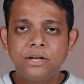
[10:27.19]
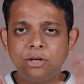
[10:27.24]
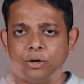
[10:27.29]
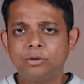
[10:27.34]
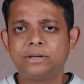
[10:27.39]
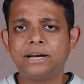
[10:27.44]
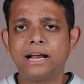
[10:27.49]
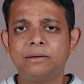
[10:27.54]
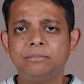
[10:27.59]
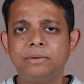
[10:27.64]

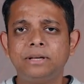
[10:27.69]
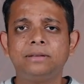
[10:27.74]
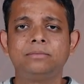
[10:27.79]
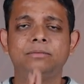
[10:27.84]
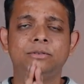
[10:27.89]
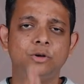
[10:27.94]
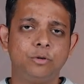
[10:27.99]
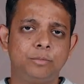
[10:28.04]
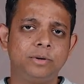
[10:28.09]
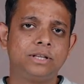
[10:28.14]
You tell
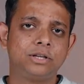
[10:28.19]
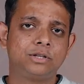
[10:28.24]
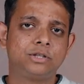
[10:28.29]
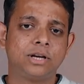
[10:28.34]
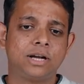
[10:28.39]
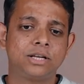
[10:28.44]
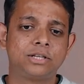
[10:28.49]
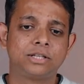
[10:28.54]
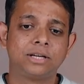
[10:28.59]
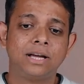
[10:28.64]
me, you be the
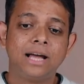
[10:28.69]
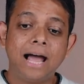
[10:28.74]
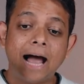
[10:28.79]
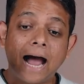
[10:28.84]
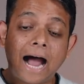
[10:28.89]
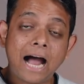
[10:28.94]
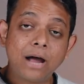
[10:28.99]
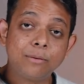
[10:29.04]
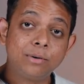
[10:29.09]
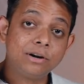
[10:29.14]
judge.
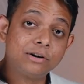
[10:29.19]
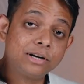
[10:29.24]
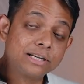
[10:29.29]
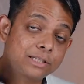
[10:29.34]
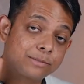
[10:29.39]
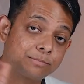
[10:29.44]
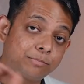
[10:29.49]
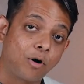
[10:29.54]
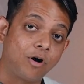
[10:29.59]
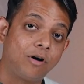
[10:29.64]
I will
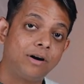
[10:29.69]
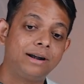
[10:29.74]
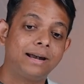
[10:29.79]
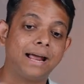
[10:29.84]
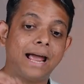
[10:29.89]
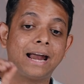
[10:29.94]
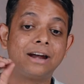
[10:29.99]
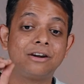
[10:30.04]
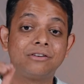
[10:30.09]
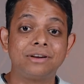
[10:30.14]

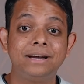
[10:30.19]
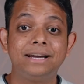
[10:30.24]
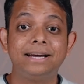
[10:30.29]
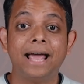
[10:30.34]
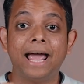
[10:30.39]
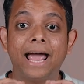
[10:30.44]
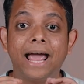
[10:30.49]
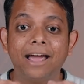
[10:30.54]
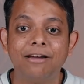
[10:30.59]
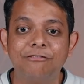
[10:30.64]
respond and
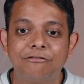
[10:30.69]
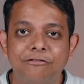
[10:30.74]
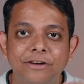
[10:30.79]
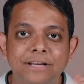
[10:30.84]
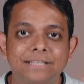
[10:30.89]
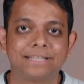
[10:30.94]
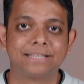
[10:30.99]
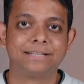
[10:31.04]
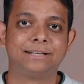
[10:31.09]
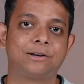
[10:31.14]
read
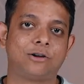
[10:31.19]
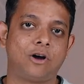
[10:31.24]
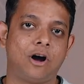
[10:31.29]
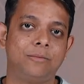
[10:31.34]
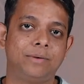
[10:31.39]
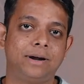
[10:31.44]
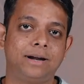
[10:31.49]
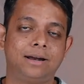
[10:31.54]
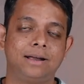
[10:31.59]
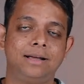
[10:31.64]
every single
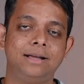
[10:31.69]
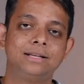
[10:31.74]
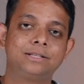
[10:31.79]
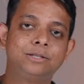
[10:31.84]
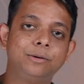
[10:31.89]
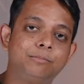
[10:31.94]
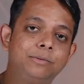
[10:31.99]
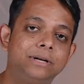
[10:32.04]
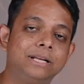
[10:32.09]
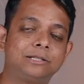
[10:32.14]
comment,
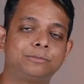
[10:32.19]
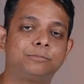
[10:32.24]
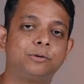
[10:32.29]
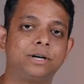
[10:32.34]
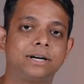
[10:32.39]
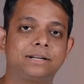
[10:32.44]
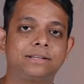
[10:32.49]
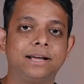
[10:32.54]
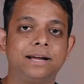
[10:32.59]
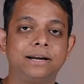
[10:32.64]
so please
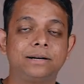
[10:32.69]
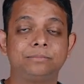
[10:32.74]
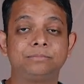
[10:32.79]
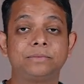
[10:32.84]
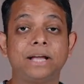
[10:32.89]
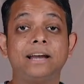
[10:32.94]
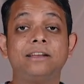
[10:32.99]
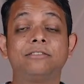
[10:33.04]
put it there.